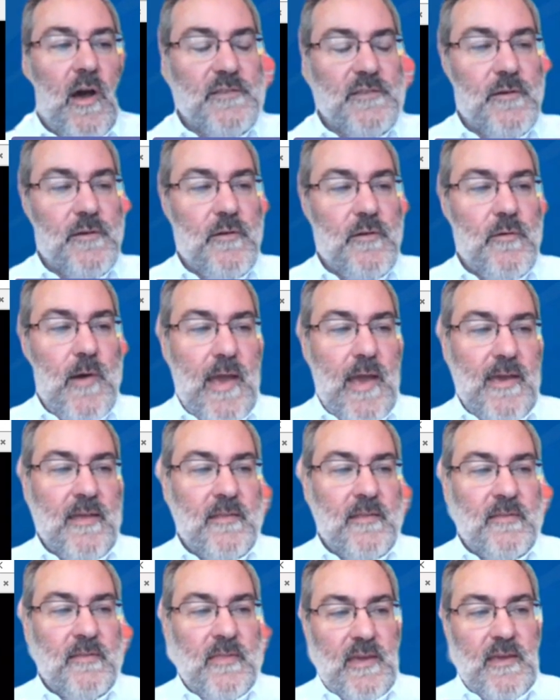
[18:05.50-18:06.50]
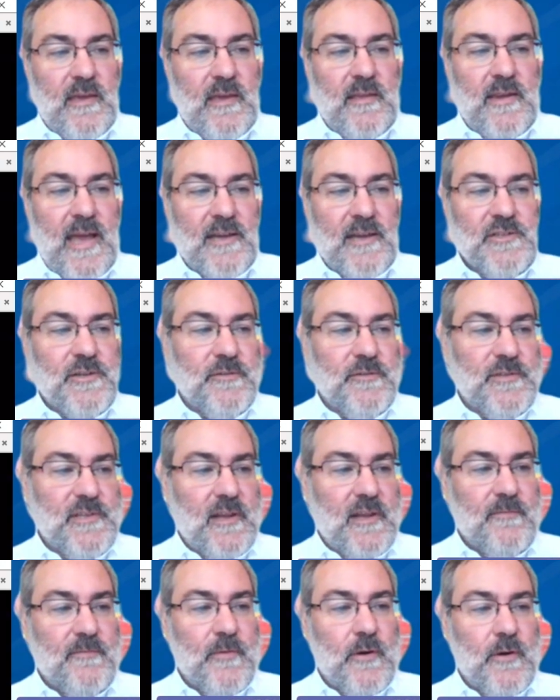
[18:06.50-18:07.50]
We also, in the
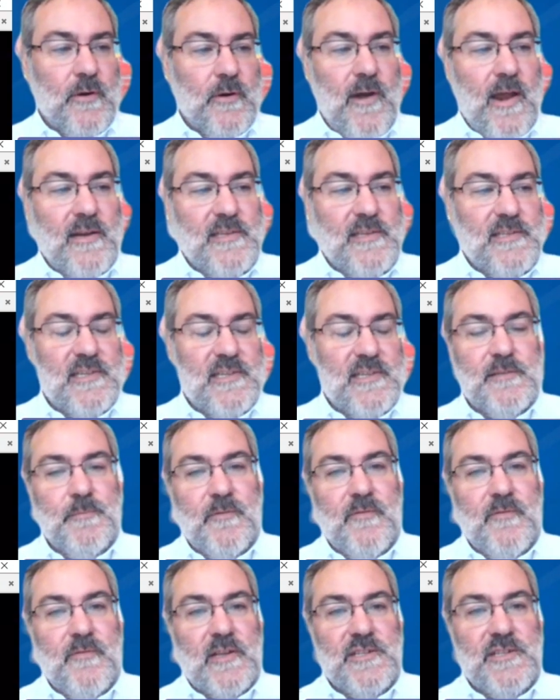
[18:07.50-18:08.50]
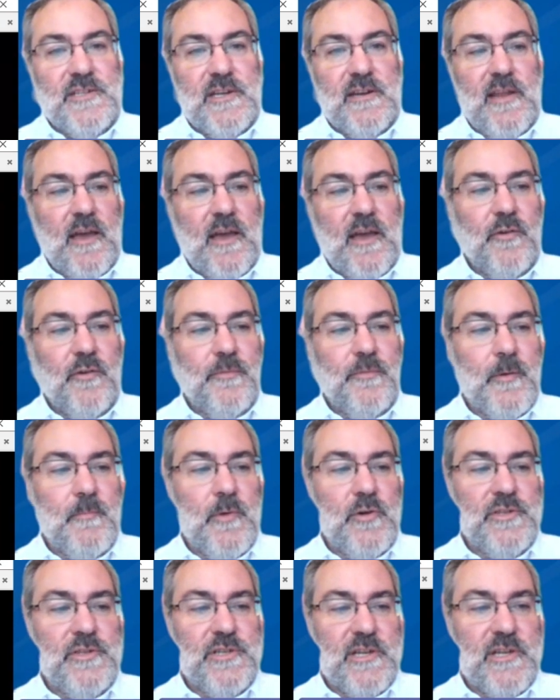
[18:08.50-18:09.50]
National Center for Chronic Disease Prevention and
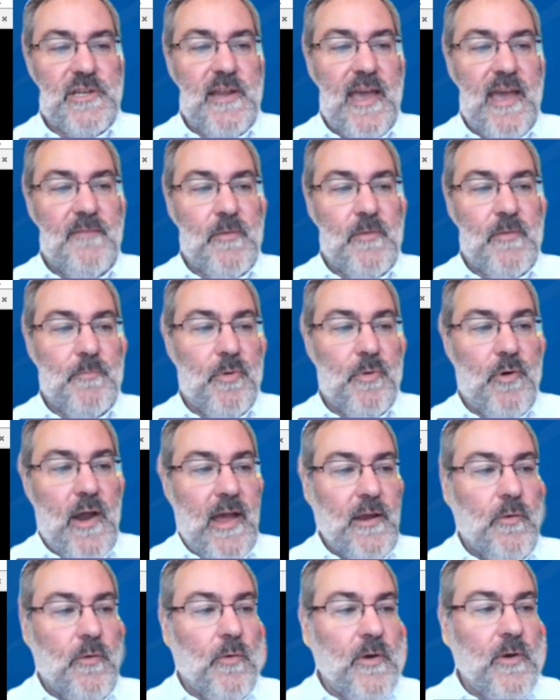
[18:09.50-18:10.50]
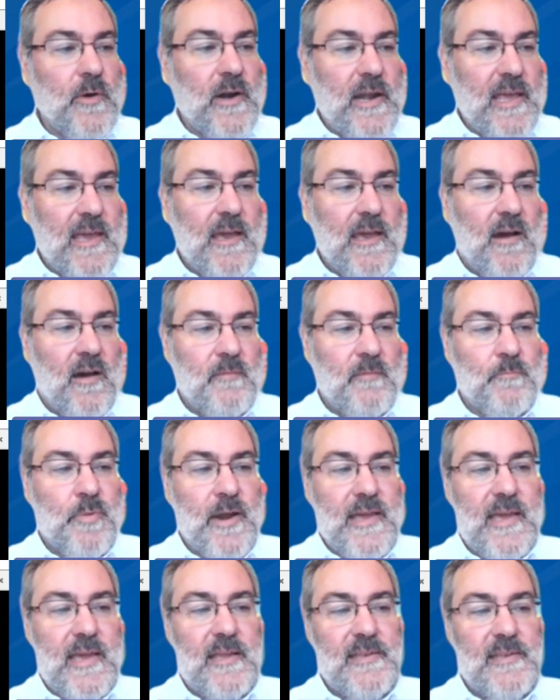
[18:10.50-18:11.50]
Health Promotion, have a priority
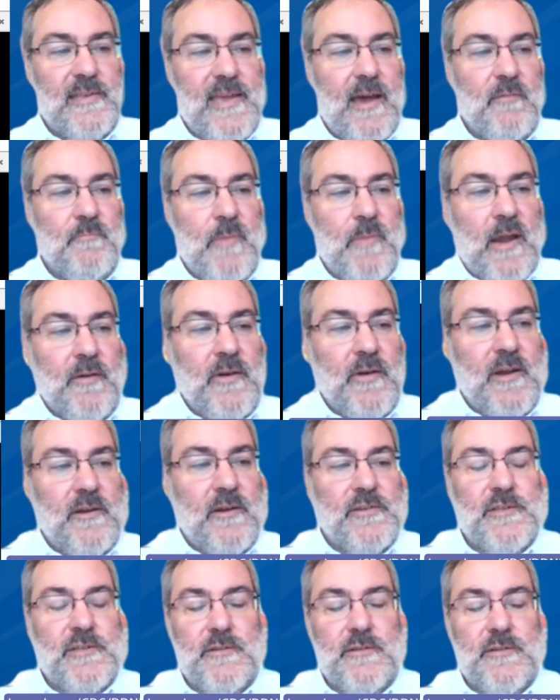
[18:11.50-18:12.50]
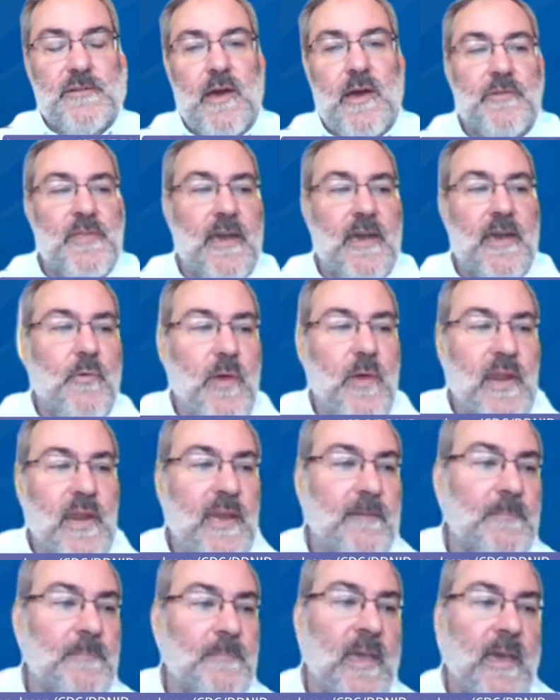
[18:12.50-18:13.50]
on breaking down barriers to health
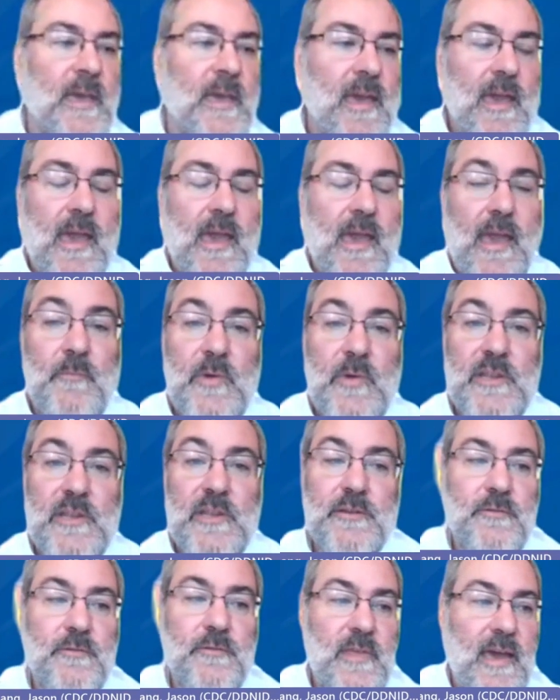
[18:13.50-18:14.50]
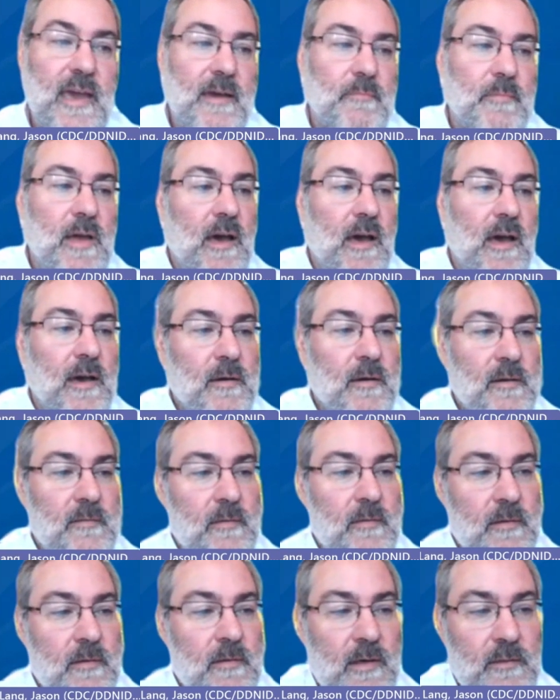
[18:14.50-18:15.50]
equity. And we do that
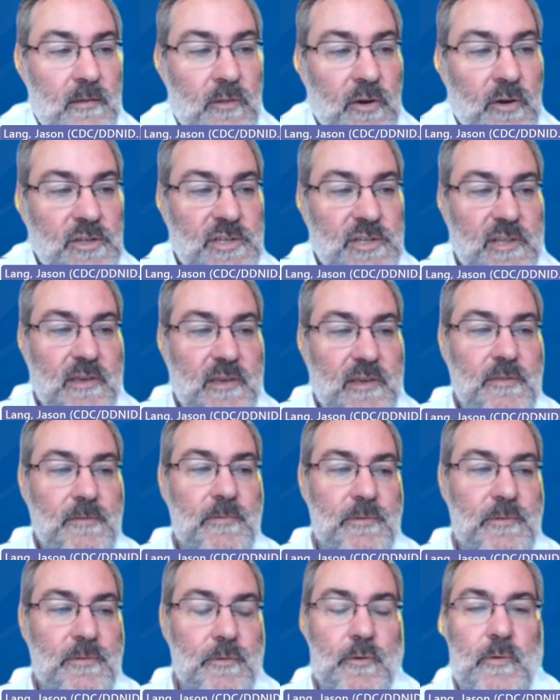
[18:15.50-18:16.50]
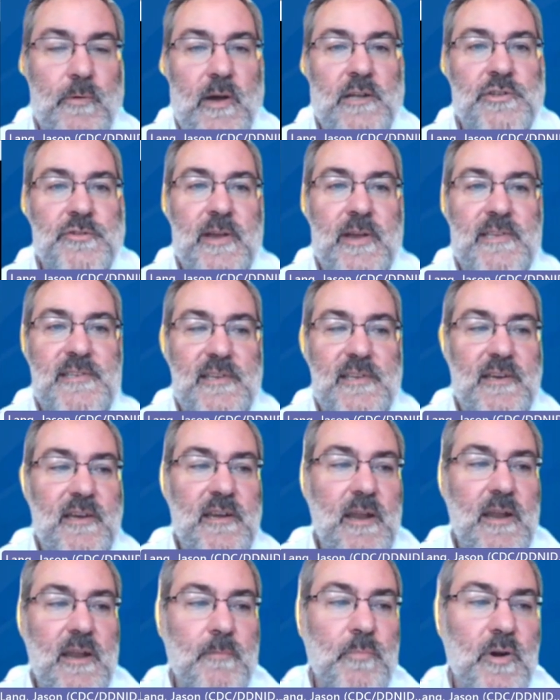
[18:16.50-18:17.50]
largely through addressing
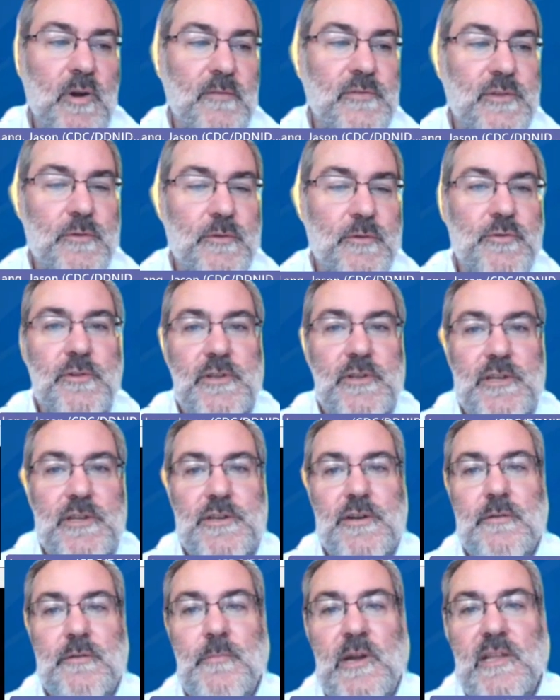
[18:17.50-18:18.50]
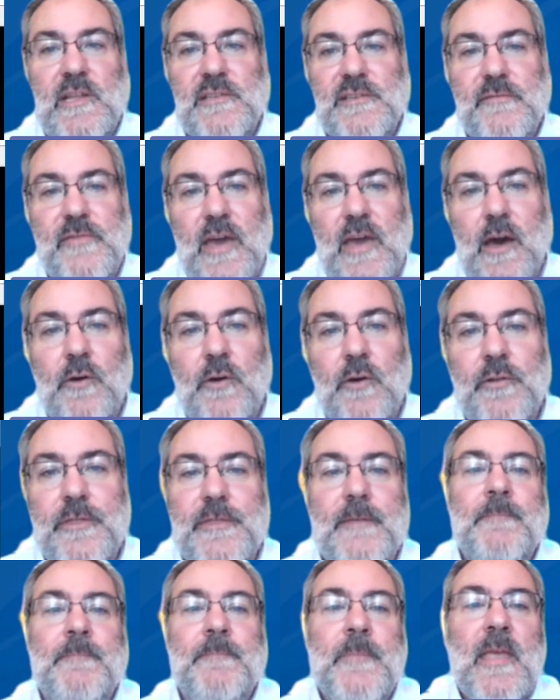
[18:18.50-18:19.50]
a number of social determinants of
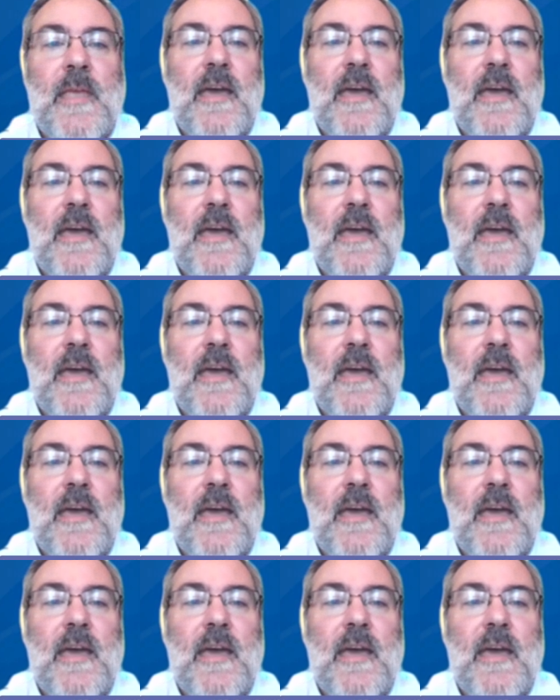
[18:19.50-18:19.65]
health.